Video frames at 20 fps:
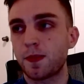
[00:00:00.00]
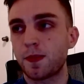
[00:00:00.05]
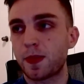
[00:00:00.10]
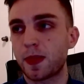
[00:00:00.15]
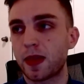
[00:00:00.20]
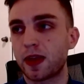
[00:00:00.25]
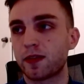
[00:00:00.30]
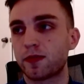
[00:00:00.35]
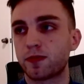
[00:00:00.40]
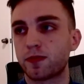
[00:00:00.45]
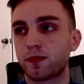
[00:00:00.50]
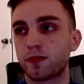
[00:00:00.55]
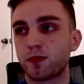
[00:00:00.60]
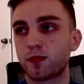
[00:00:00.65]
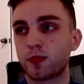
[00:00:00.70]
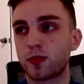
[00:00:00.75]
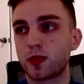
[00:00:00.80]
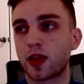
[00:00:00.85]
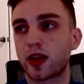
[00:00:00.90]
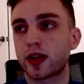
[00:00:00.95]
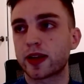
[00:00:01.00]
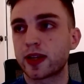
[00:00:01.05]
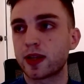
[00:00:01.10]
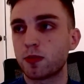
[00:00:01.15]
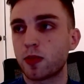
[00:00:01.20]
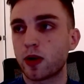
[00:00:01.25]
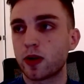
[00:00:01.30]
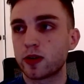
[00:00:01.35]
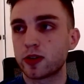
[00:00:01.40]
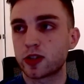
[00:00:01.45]
if Lockheed
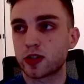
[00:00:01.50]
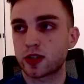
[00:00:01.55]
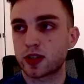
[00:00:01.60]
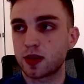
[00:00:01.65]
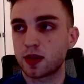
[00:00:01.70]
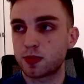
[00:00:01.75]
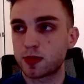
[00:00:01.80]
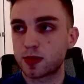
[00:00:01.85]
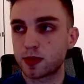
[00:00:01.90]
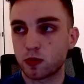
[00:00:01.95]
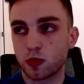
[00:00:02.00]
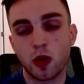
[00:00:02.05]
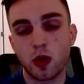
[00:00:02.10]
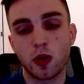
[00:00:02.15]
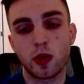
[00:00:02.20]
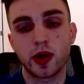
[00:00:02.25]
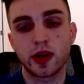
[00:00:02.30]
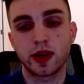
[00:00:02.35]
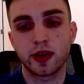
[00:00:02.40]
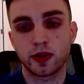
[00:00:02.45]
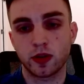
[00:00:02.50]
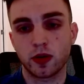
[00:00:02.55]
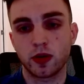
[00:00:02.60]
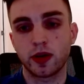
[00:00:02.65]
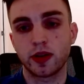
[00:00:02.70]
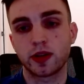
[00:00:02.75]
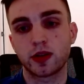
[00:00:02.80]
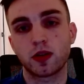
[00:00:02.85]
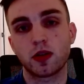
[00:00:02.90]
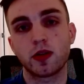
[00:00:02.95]
Martin just keeps growing and growing
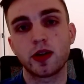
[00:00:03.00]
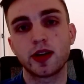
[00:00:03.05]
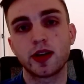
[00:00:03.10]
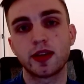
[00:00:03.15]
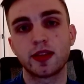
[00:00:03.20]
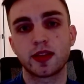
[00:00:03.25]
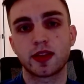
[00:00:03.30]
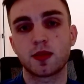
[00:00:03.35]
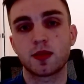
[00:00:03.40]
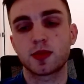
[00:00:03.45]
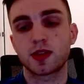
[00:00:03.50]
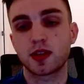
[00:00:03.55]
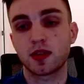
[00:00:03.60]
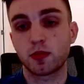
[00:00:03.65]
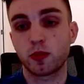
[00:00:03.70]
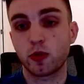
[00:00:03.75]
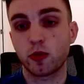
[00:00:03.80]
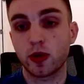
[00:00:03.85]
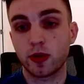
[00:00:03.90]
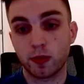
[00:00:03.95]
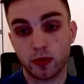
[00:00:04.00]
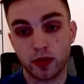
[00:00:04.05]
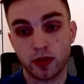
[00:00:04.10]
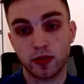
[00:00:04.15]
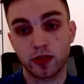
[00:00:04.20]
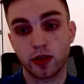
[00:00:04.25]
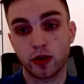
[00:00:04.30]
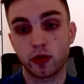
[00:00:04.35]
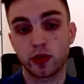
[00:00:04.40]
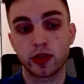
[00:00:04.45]
and growing, and it comes to the point where they're
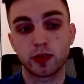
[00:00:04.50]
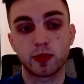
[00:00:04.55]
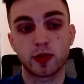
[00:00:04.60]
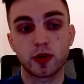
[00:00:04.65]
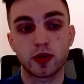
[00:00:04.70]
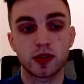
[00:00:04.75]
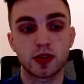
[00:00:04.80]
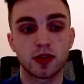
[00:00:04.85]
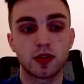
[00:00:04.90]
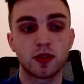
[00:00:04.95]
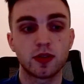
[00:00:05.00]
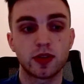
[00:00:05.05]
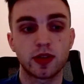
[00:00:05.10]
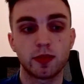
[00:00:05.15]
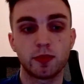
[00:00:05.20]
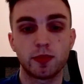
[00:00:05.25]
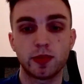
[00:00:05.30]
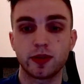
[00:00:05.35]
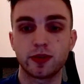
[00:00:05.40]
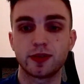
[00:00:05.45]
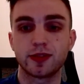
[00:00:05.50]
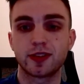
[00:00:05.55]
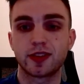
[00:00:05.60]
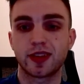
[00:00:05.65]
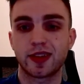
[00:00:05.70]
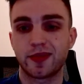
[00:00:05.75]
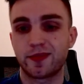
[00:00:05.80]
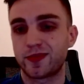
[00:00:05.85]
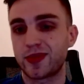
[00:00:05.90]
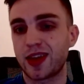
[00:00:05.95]
the only person who can build
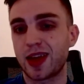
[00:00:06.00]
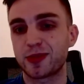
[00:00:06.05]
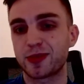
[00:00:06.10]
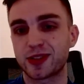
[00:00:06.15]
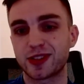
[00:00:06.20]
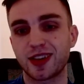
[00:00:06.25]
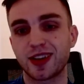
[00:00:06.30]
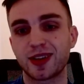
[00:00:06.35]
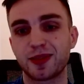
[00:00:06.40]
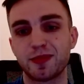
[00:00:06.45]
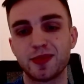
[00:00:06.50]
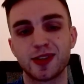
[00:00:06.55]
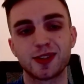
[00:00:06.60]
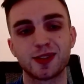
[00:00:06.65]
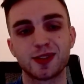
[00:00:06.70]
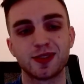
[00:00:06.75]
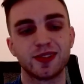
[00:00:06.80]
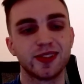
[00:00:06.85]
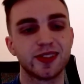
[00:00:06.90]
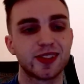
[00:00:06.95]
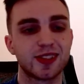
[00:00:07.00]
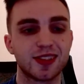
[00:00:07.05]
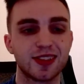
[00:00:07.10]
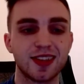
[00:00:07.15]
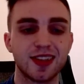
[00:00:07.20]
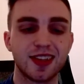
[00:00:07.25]
hypersonic missiles,